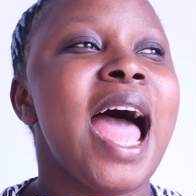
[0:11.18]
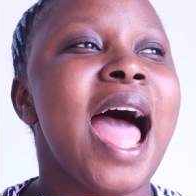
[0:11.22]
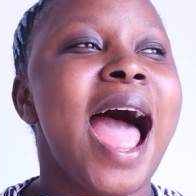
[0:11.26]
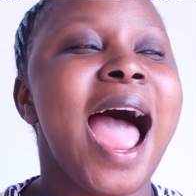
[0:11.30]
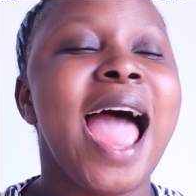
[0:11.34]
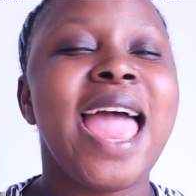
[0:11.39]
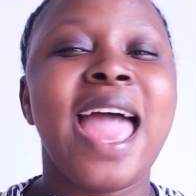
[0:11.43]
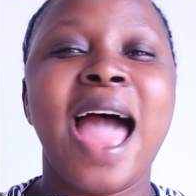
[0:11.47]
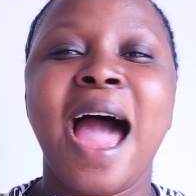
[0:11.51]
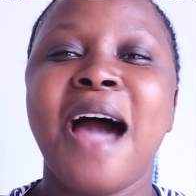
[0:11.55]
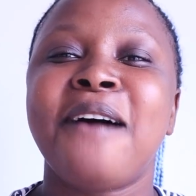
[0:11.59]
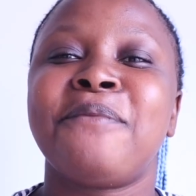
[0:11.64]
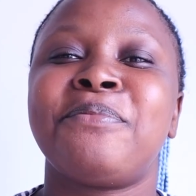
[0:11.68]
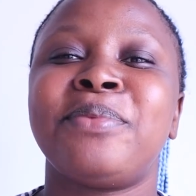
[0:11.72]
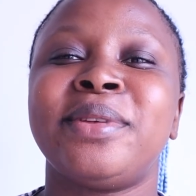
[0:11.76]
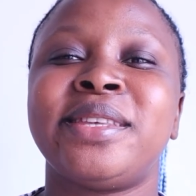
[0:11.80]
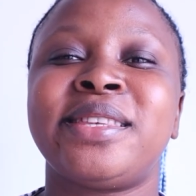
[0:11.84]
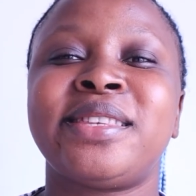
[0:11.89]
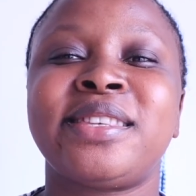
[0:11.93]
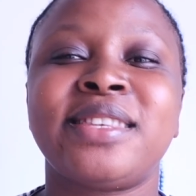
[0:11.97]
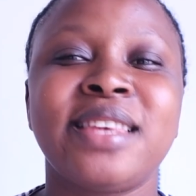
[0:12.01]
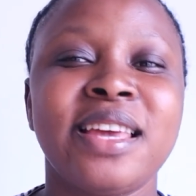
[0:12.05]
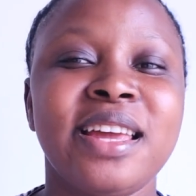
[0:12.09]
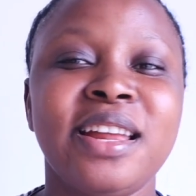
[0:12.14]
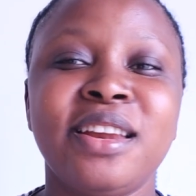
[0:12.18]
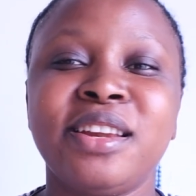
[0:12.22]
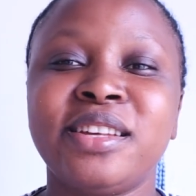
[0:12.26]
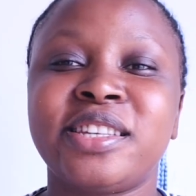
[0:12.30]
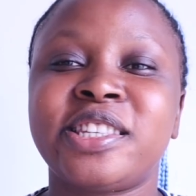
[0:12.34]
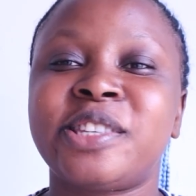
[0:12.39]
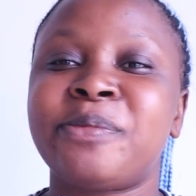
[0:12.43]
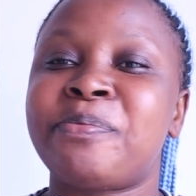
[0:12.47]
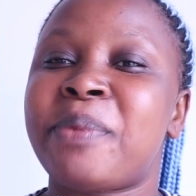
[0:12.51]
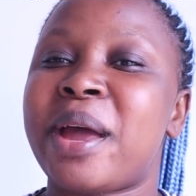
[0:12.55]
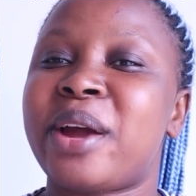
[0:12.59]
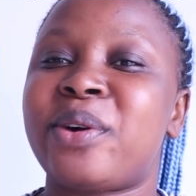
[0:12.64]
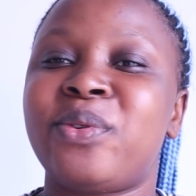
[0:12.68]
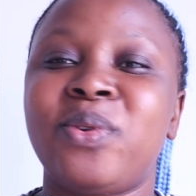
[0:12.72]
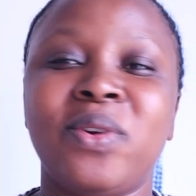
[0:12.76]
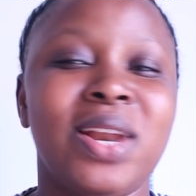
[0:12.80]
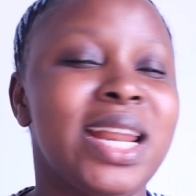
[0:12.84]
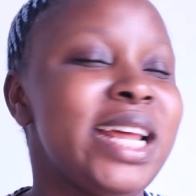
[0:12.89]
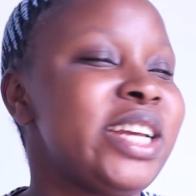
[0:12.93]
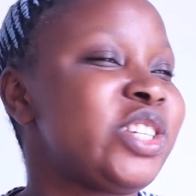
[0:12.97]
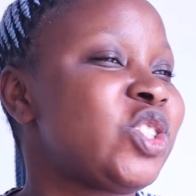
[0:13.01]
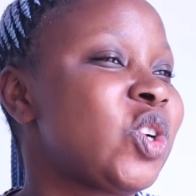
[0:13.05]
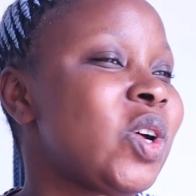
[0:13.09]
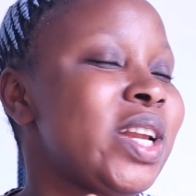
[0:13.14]
I have been seeing
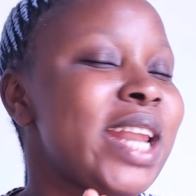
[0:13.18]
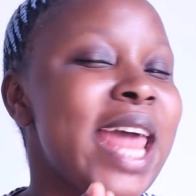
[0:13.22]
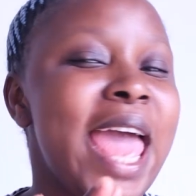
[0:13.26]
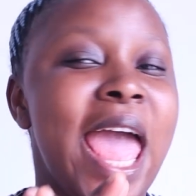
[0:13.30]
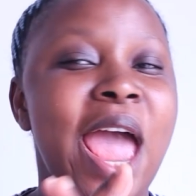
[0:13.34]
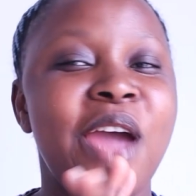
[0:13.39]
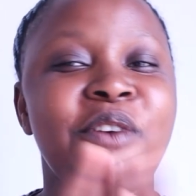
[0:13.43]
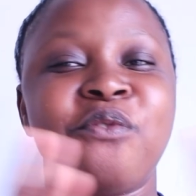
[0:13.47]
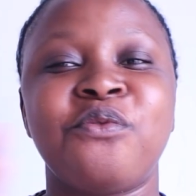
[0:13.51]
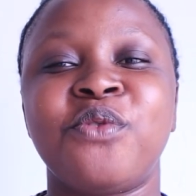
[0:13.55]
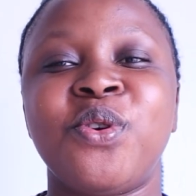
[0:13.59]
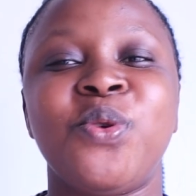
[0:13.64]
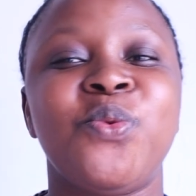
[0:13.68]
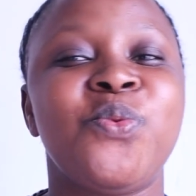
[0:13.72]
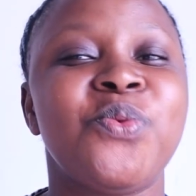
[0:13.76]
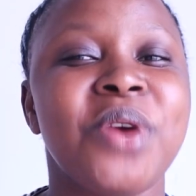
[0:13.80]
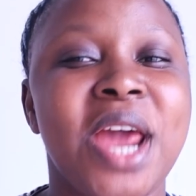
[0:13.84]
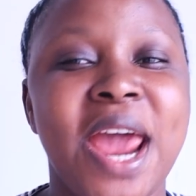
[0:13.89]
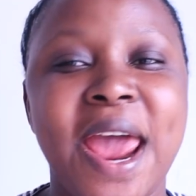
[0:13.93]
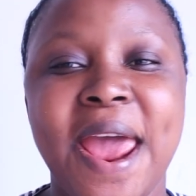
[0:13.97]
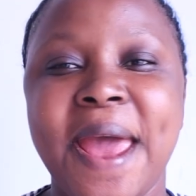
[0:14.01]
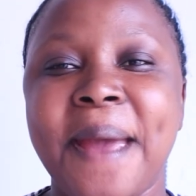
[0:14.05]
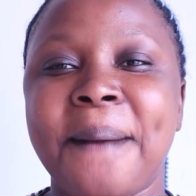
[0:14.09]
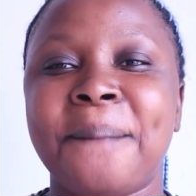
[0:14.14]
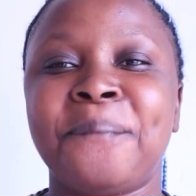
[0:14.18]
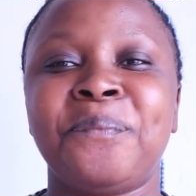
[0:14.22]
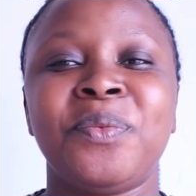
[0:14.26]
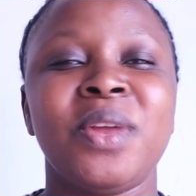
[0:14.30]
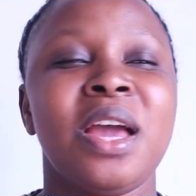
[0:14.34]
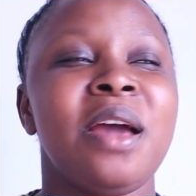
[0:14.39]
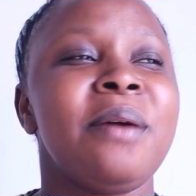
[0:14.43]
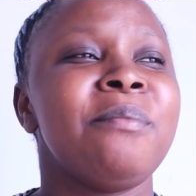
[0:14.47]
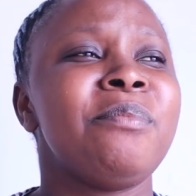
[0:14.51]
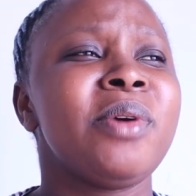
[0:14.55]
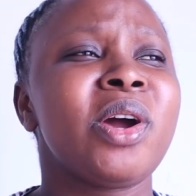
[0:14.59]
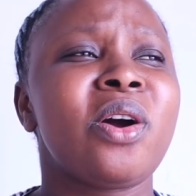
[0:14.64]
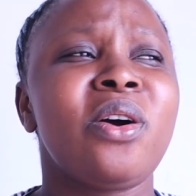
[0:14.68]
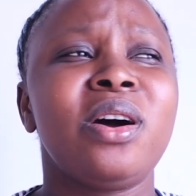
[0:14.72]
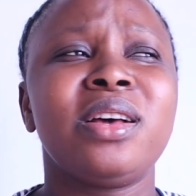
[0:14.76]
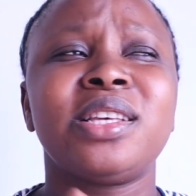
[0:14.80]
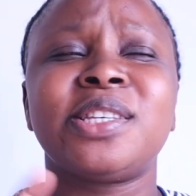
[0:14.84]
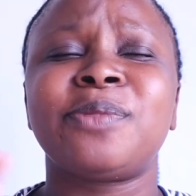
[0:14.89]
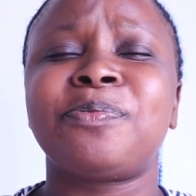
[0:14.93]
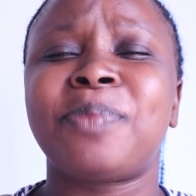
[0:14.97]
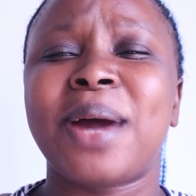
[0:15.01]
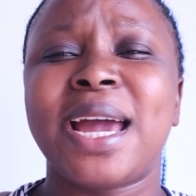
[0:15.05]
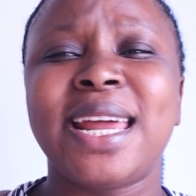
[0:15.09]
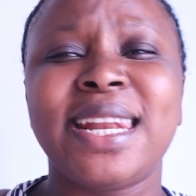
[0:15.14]
speculation everywhere
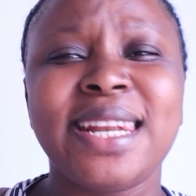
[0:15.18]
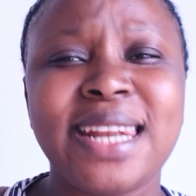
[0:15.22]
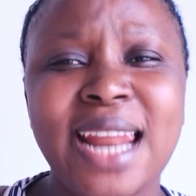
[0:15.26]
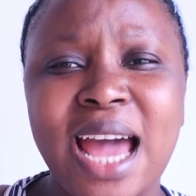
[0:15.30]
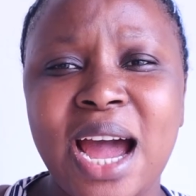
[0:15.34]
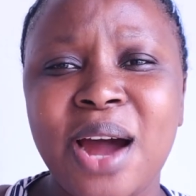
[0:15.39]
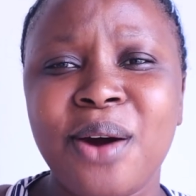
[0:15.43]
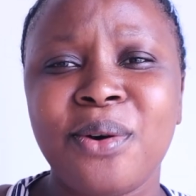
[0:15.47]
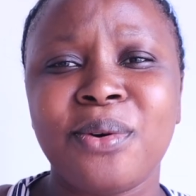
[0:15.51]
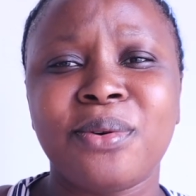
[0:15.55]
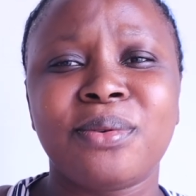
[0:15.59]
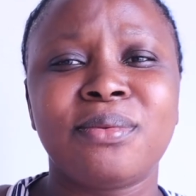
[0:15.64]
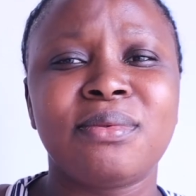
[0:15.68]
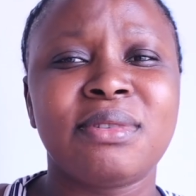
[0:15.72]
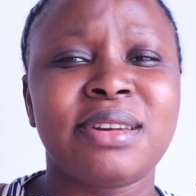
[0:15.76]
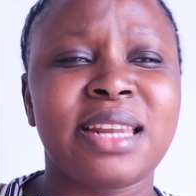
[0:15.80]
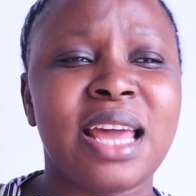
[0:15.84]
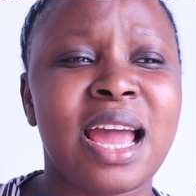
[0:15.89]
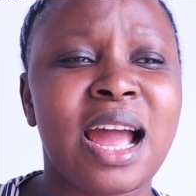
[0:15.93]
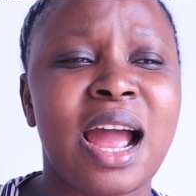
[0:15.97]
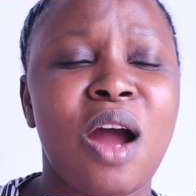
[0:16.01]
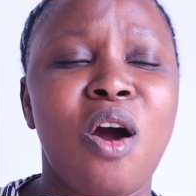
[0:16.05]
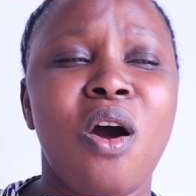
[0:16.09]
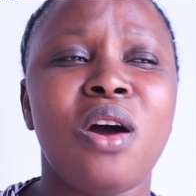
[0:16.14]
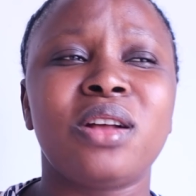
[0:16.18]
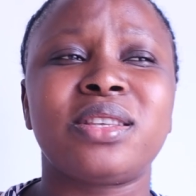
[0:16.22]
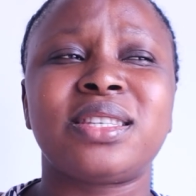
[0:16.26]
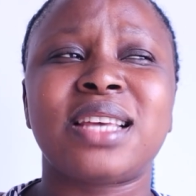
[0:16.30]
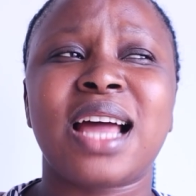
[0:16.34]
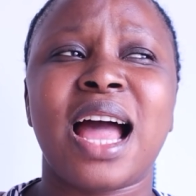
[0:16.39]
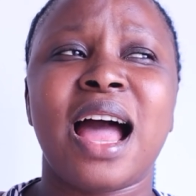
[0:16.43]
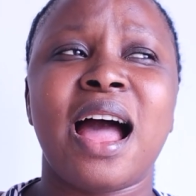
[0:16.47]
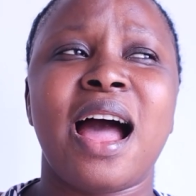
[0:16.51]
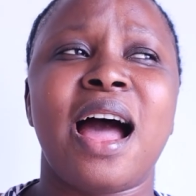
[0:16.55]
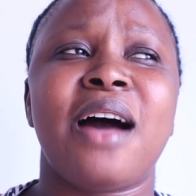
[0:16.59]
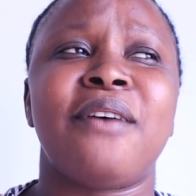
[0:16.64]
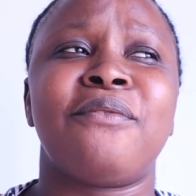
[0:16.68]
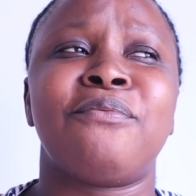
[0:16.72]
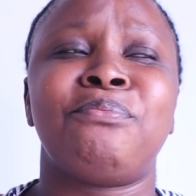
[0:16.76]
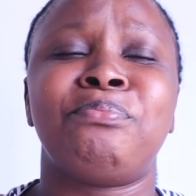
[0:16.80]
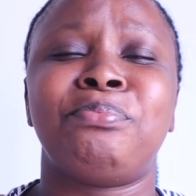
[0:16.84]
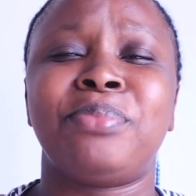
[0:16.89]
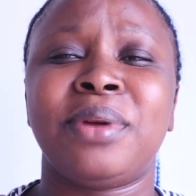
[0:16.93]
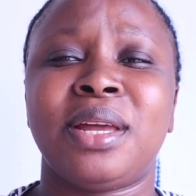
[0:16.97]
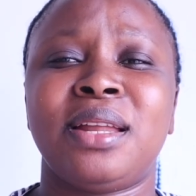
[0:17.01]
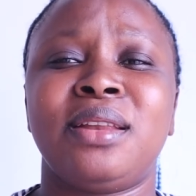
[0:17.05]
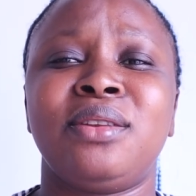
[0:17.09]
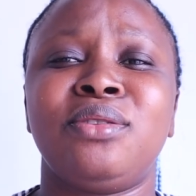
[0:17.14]
because by now they ought
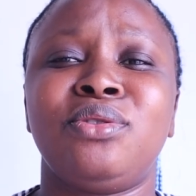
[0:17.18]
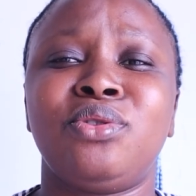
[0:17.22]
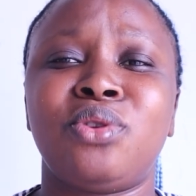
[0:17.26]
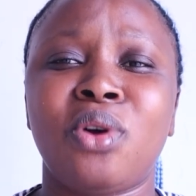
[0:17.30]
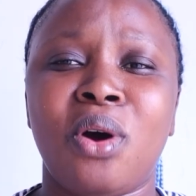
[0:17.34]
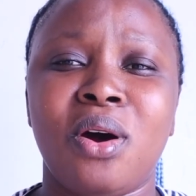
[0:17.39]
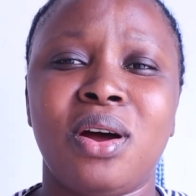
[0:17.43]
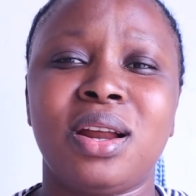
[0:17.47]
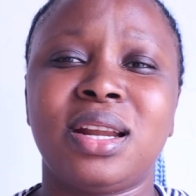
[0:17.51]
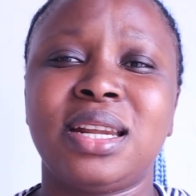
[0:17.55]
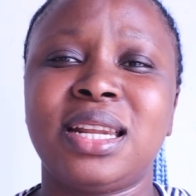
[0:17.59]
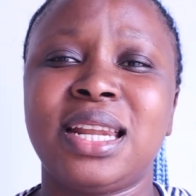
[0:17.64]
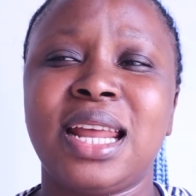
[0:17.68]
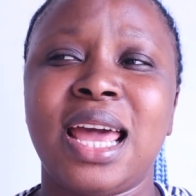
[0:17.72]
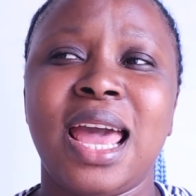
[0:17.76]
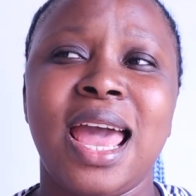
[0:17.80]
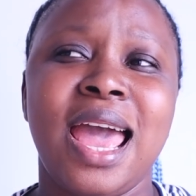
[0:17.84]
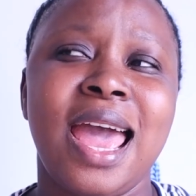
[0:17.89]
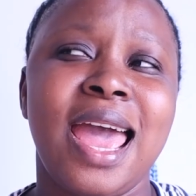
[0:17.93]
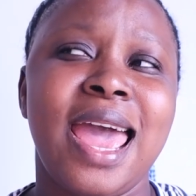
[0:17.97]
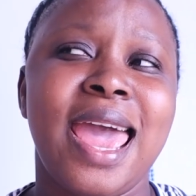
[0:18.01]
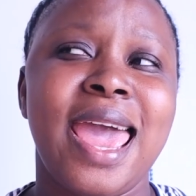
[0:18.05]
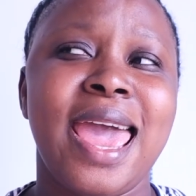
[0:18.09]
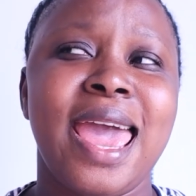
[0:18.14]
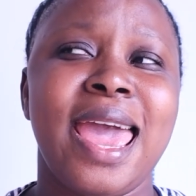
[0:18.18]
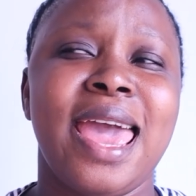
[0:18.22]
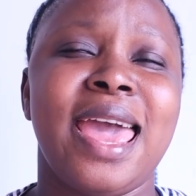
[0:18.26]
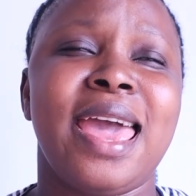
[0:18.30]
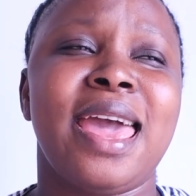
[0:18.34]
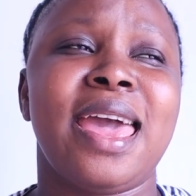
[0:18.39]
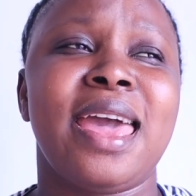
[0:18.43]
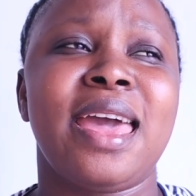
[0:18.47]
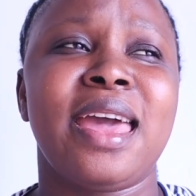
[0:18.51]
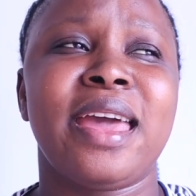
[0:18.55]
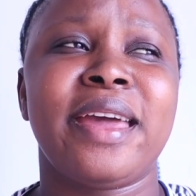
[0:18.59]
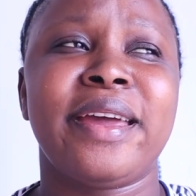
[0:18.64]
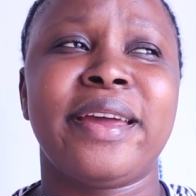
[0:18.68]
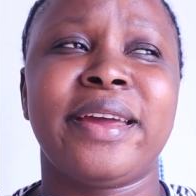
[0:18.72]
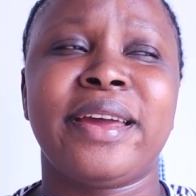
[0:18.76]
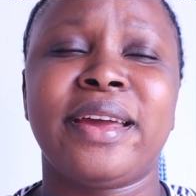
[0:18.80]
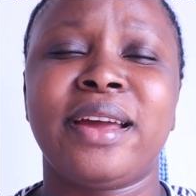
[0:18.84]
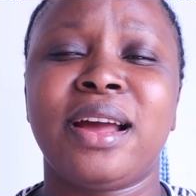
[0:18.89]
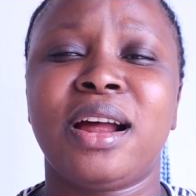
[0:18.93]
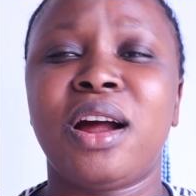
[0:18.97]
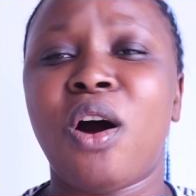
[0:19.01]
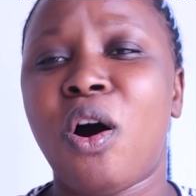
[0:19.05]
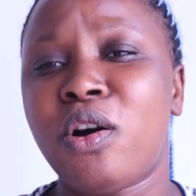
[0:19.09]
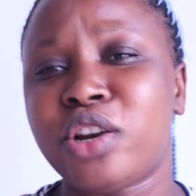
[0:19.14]
have been done
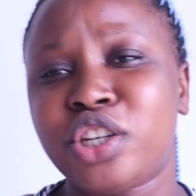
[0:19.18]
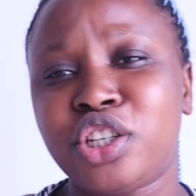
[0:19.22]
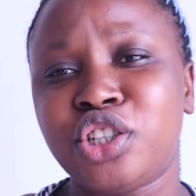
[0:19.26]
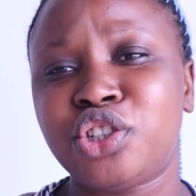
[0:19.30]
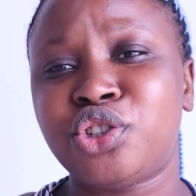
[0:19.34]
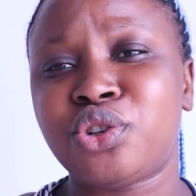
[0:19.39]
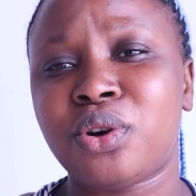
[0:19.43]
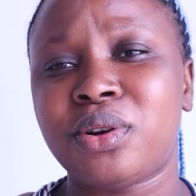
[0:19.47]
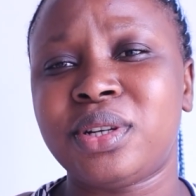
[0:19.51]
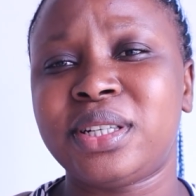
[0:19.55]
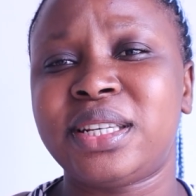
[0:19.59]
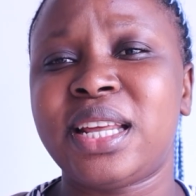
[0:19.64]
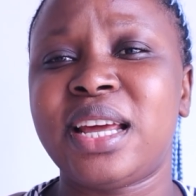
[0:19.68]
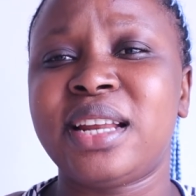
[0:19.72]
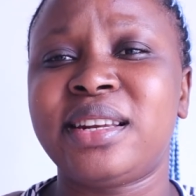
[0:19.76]
audition.